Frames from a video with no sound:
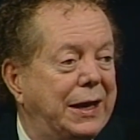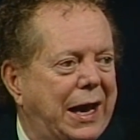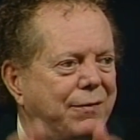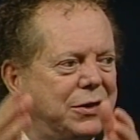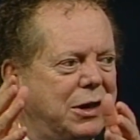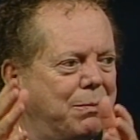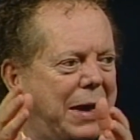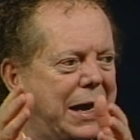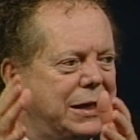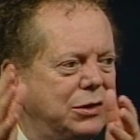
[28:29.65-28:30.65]
and then have to
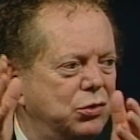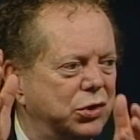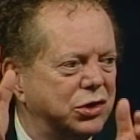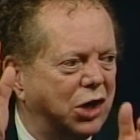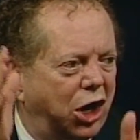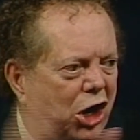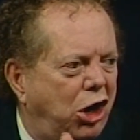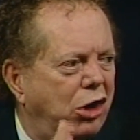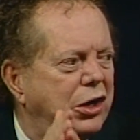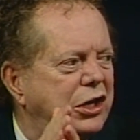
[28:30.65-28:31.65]
come back and do it
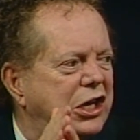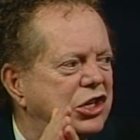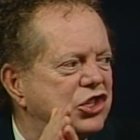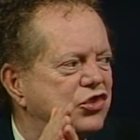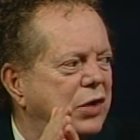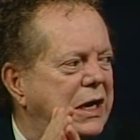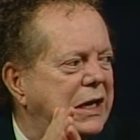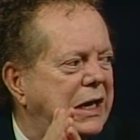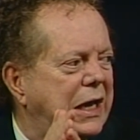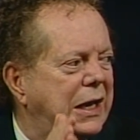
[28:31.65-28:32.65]
all and get it
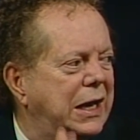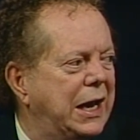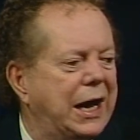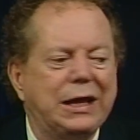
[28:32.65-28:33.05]
straight again